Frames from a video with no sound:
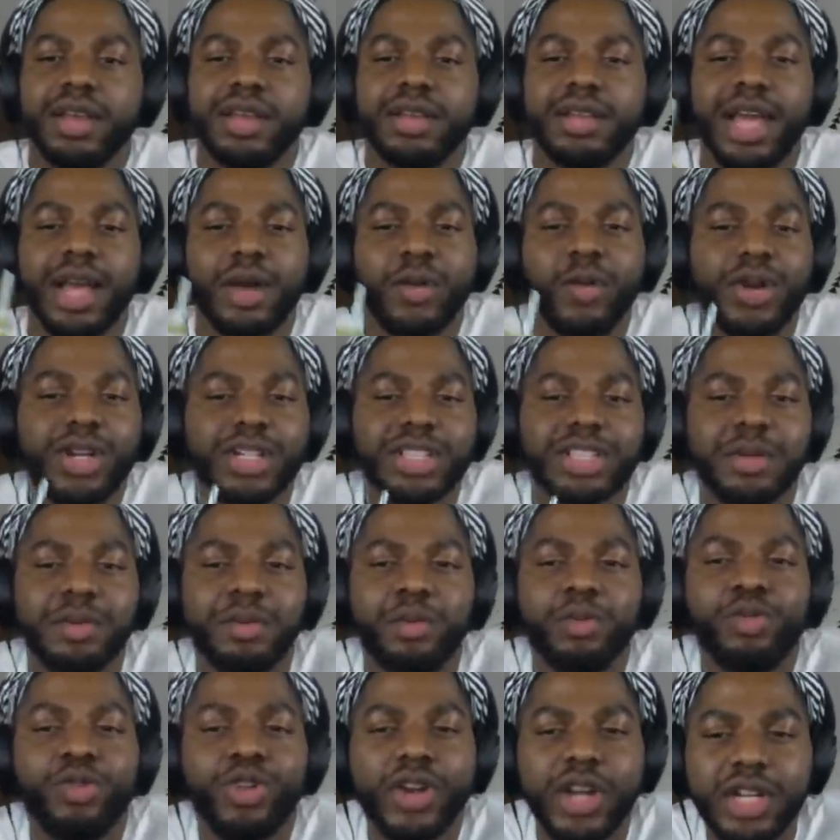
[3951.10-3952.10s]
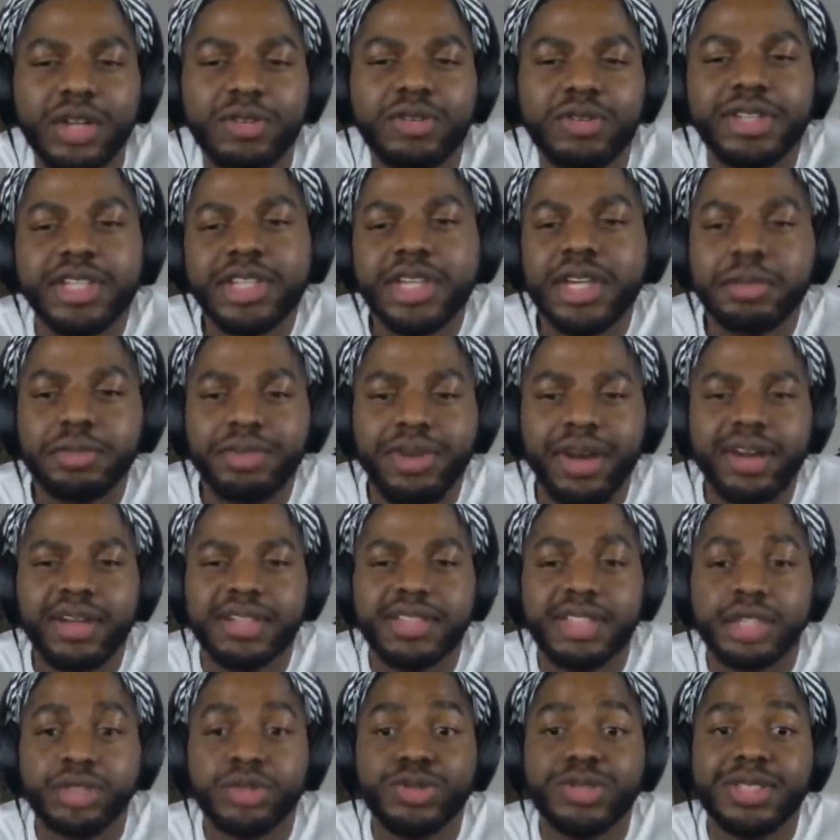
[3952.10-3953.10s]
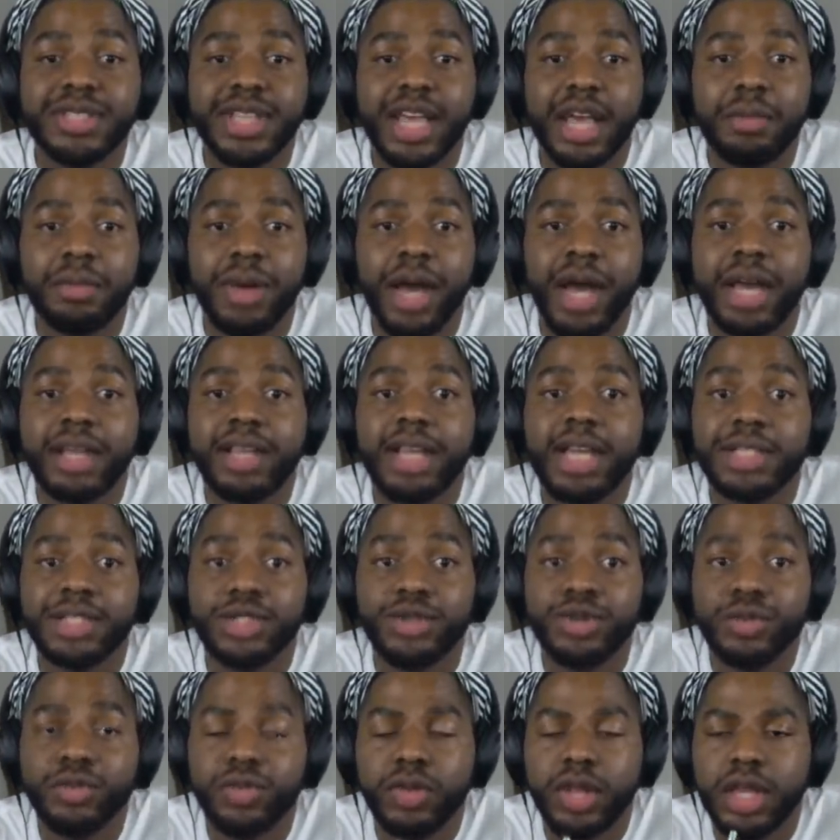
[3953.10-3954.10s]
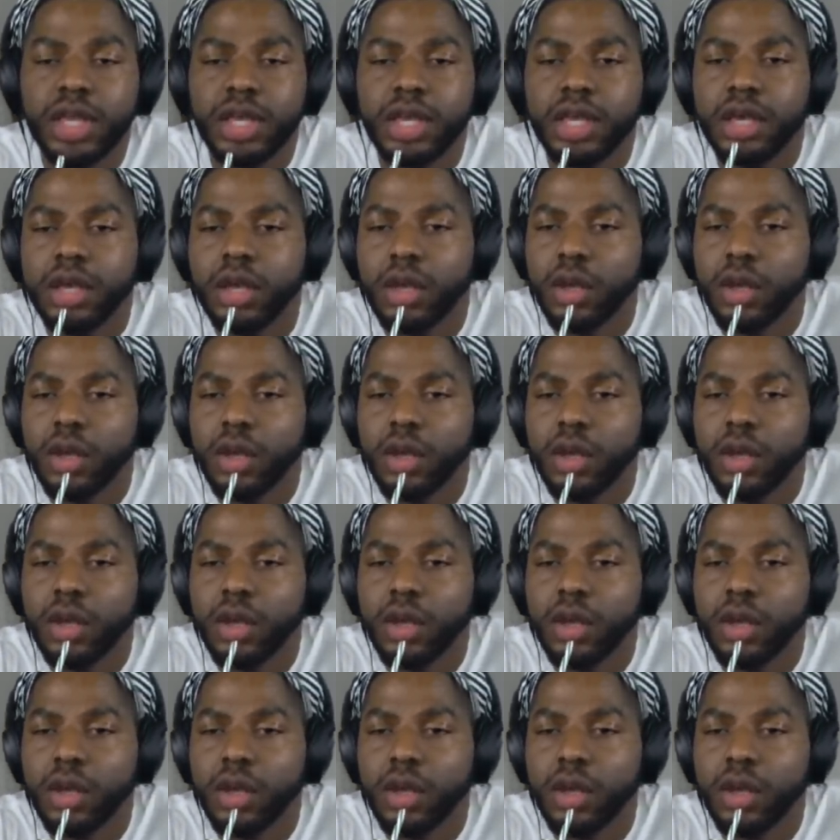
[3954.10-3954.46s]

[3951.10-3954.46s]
Like, what are some really, really good products that you stand by, like, truthfully?